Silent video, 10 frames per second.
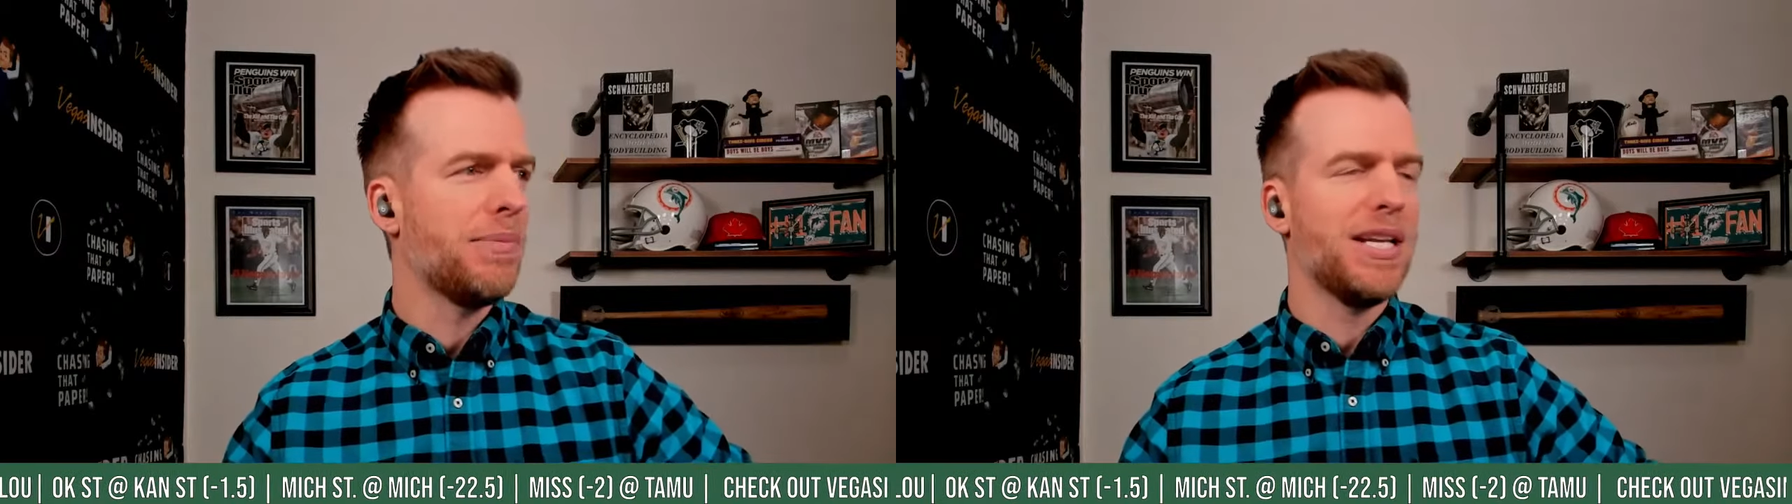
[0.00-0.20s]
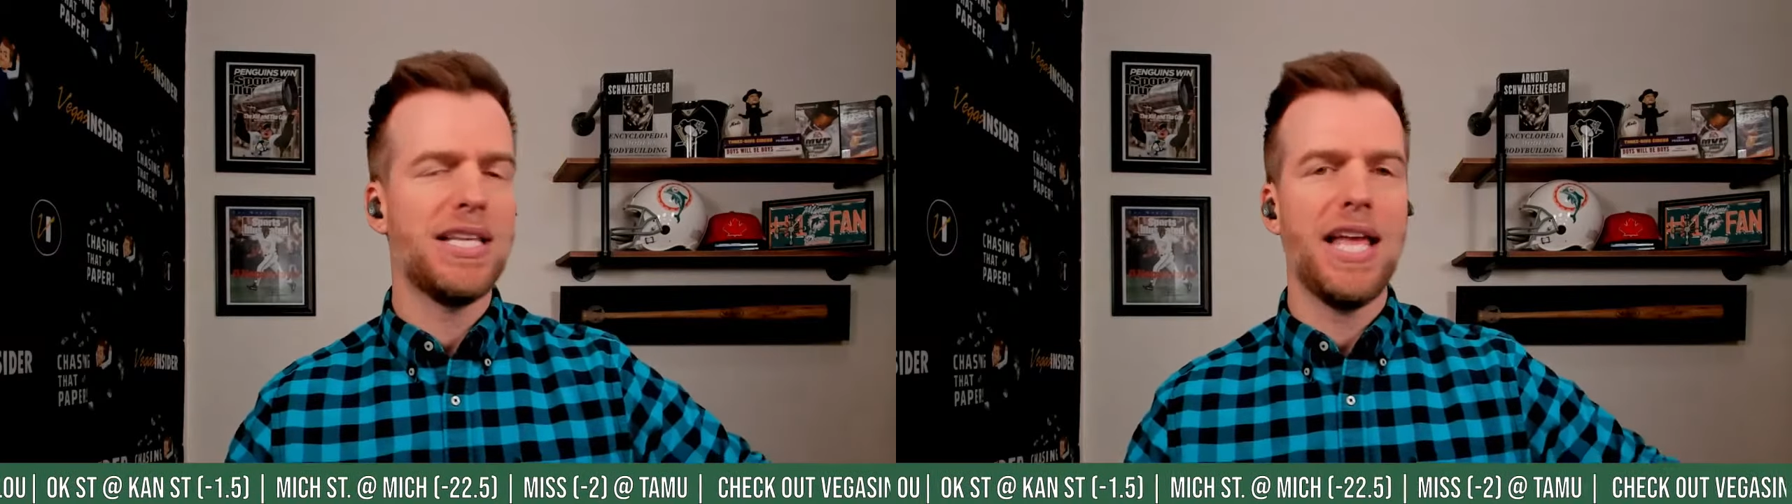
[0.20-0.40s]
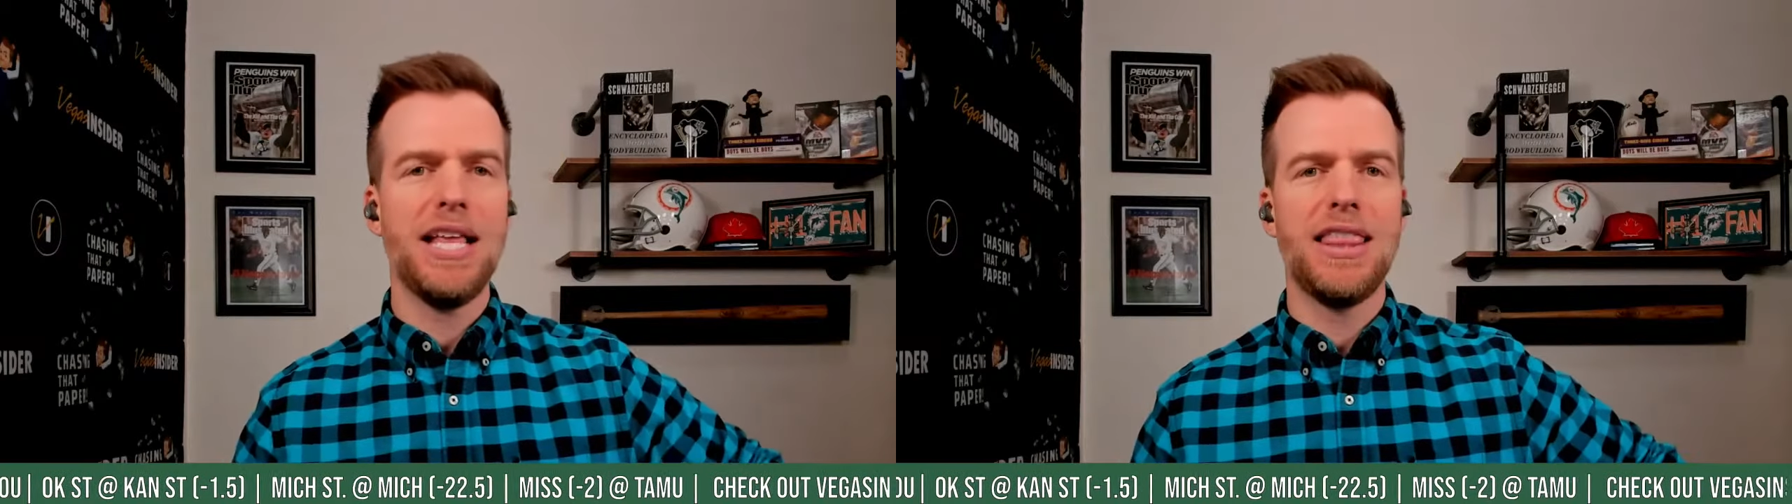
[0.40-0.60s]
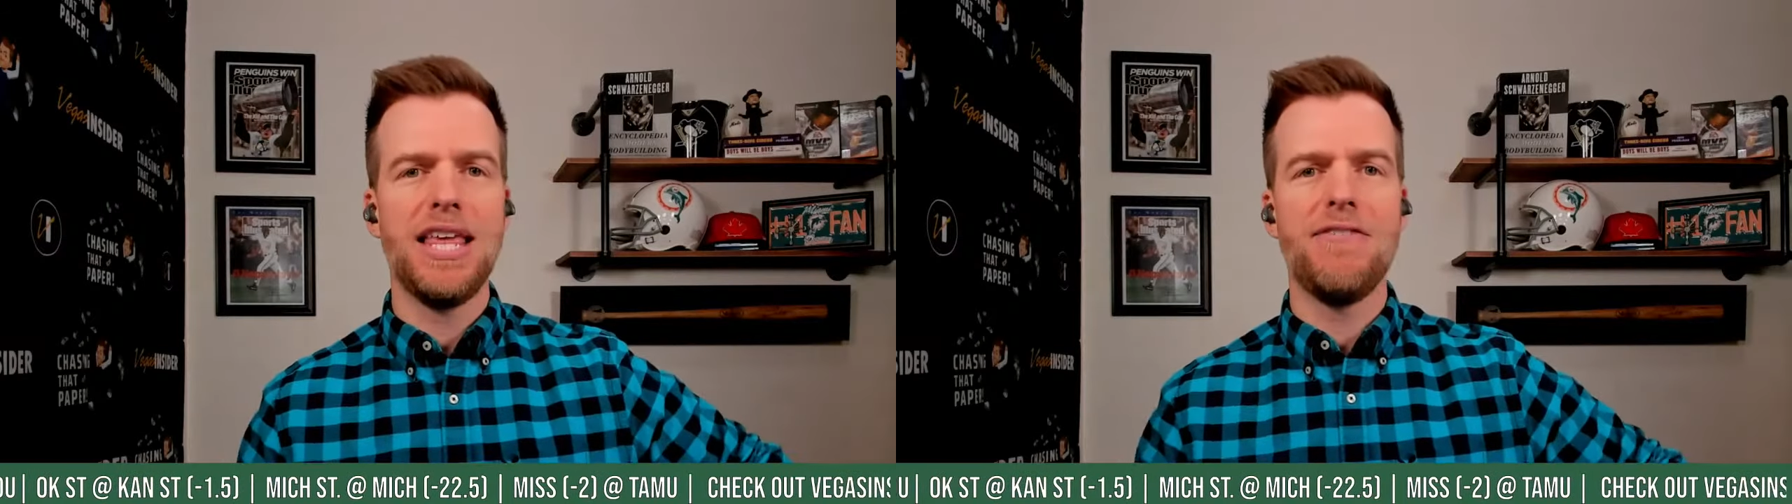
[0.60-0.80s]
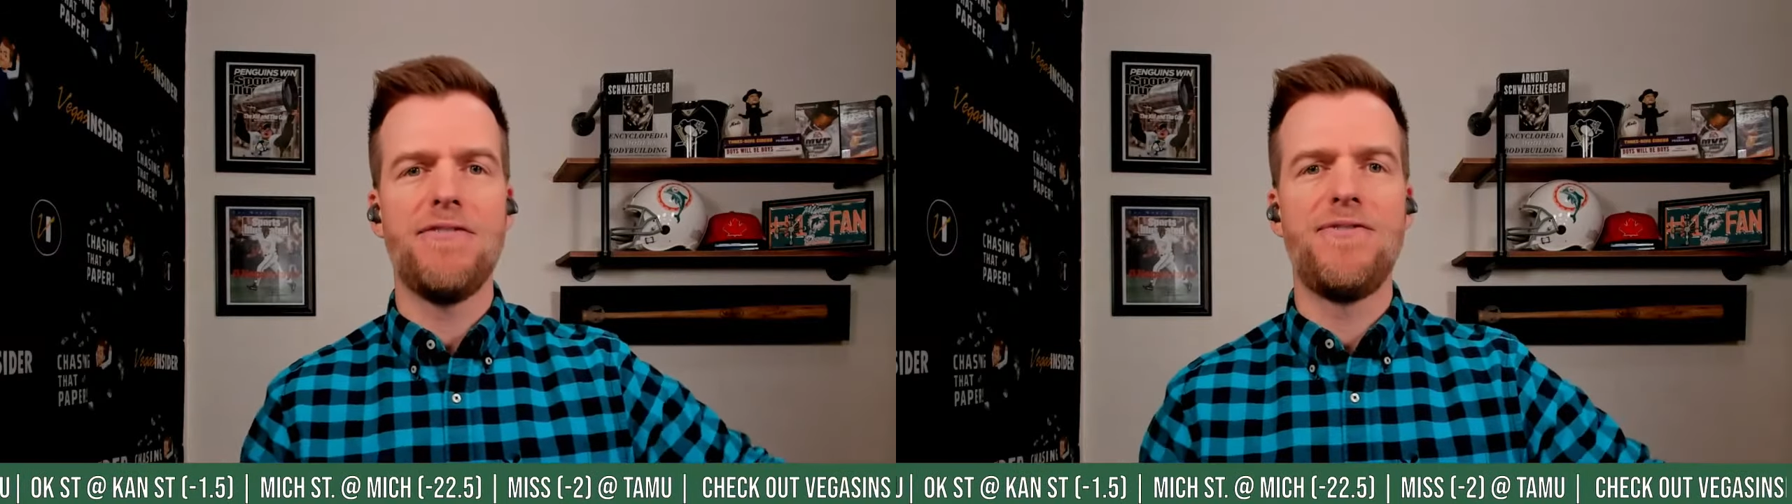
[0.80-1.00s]
I'm going to take
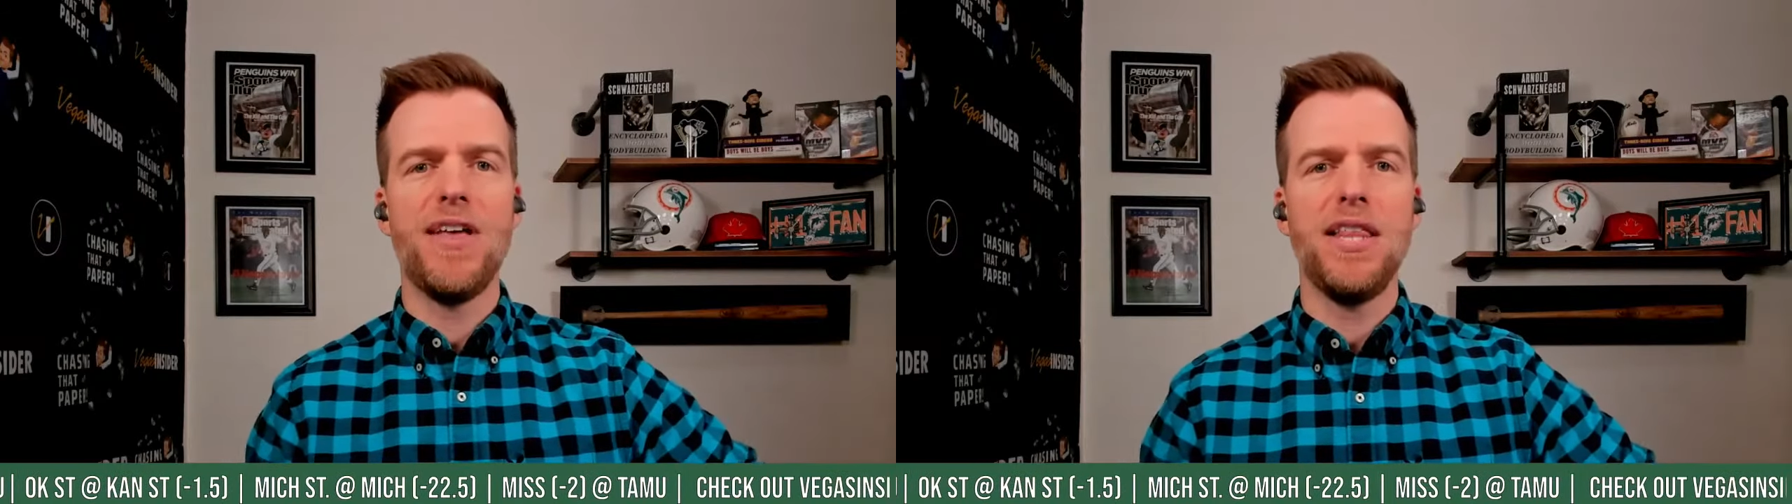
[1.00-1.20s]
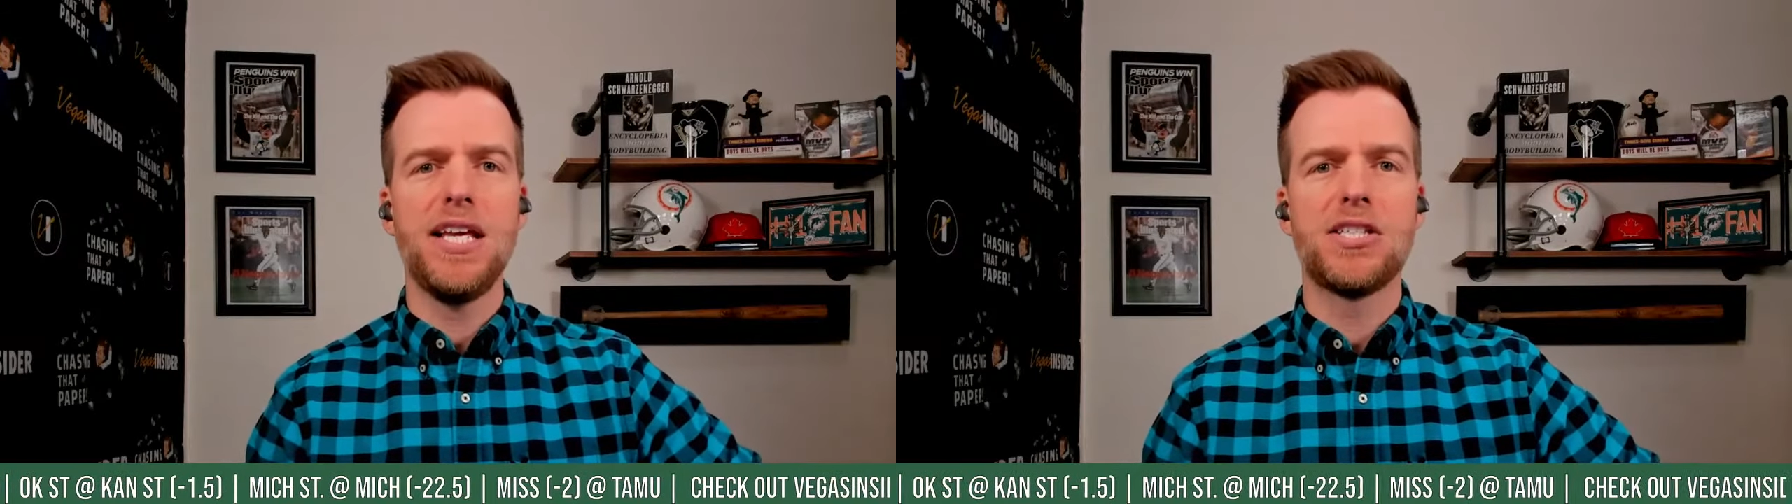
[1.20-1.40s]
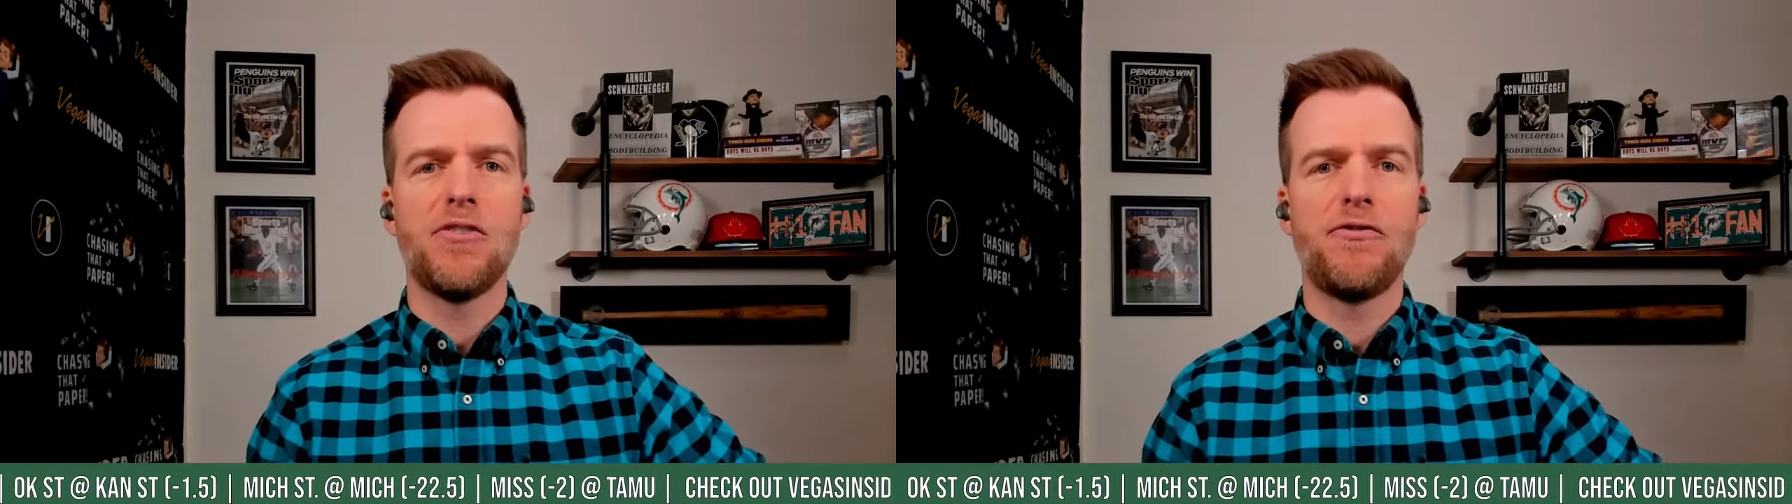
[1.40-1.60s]
the Phillies'